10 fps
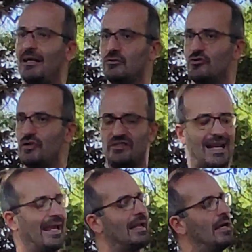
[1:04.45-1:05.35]
countries
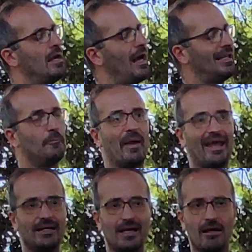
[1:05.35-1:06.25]
like
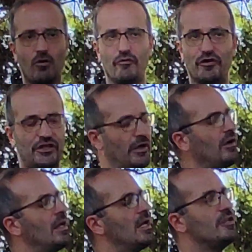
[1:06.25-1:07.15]
Albania over here,
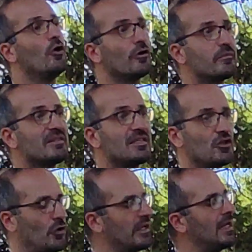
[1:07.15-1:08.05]
North
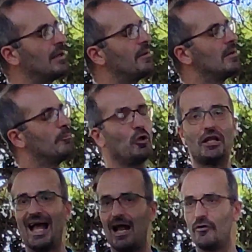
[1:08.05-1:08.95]
Macedonia,
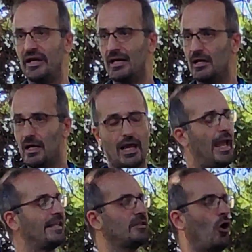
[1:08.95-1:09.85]
Bulgaria,
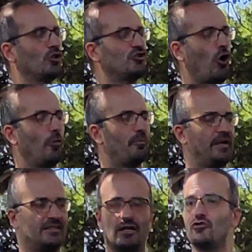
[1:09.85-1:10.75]
and on top
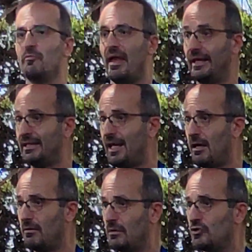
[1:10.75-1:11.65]
it's
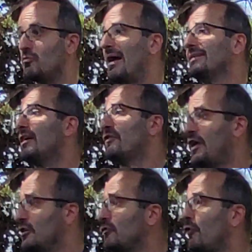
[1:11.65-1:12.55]
Romania. You might have
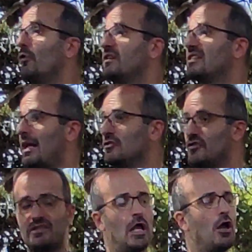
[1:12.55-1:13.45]
heard of all these
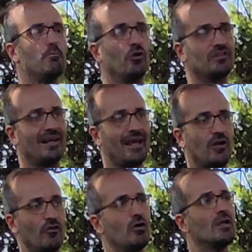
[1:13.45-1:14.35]
countries,
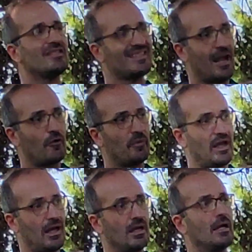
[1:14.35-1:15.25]
Montenegro, Serbia,